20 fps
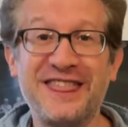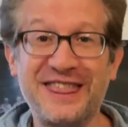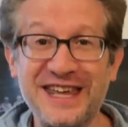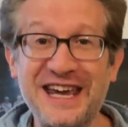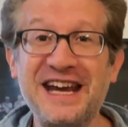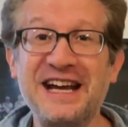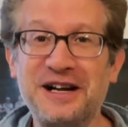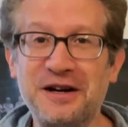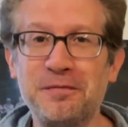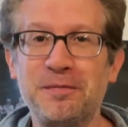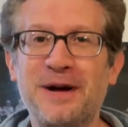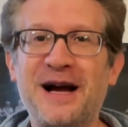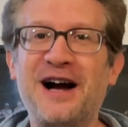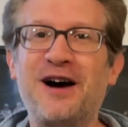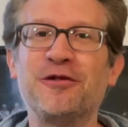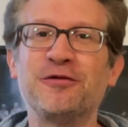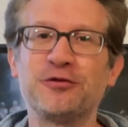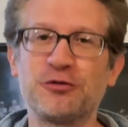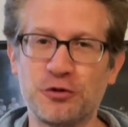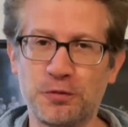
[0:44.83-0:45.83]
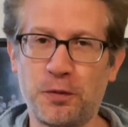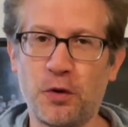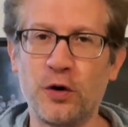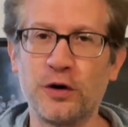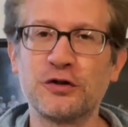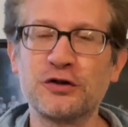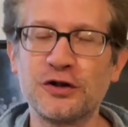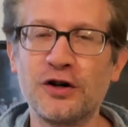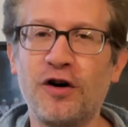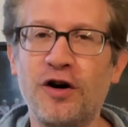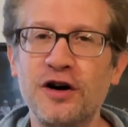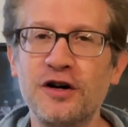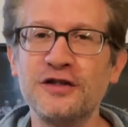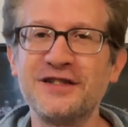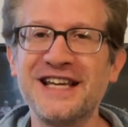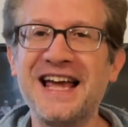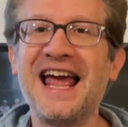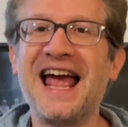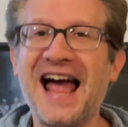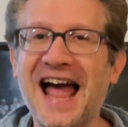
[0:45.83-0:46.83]
think about sports cards
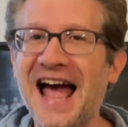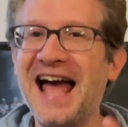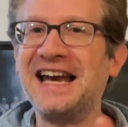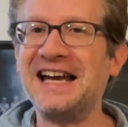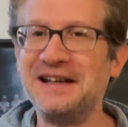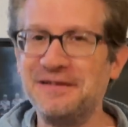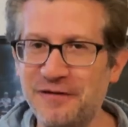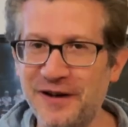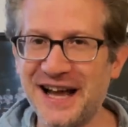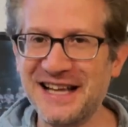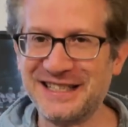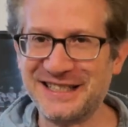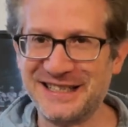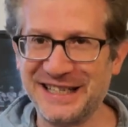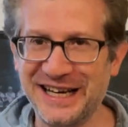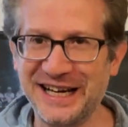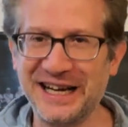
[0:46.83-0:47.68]
and investing.